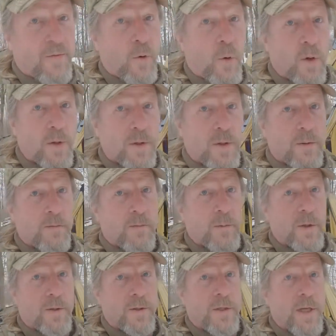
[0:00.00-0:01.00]
of course
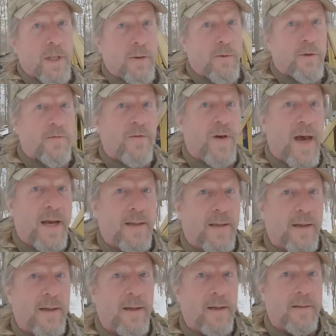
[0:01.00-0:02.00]
you're dealing with the fact
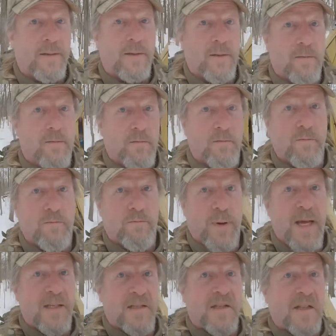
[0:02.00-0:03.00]
that it's
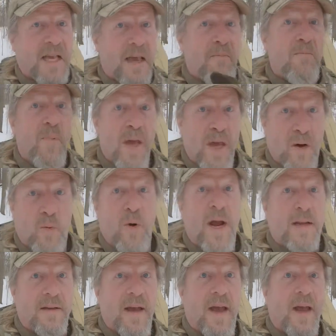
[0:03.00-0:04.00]
basically a big
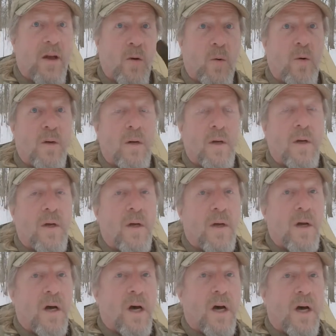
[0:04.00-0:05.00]
rectangle
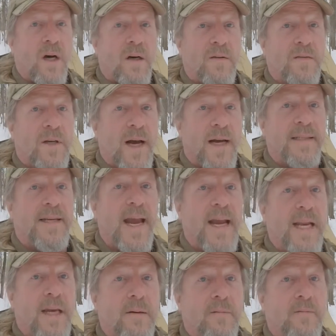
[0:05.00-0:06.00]
of
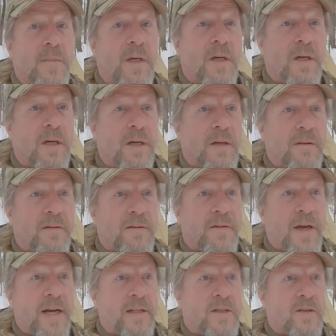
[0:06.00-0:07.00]
titanium
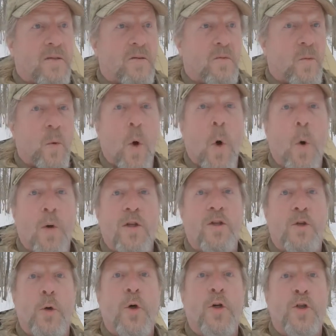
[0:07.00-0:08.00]
that's rolled
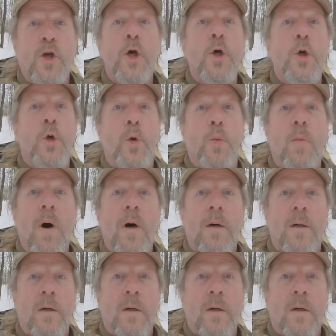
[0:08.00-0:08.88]
into a tube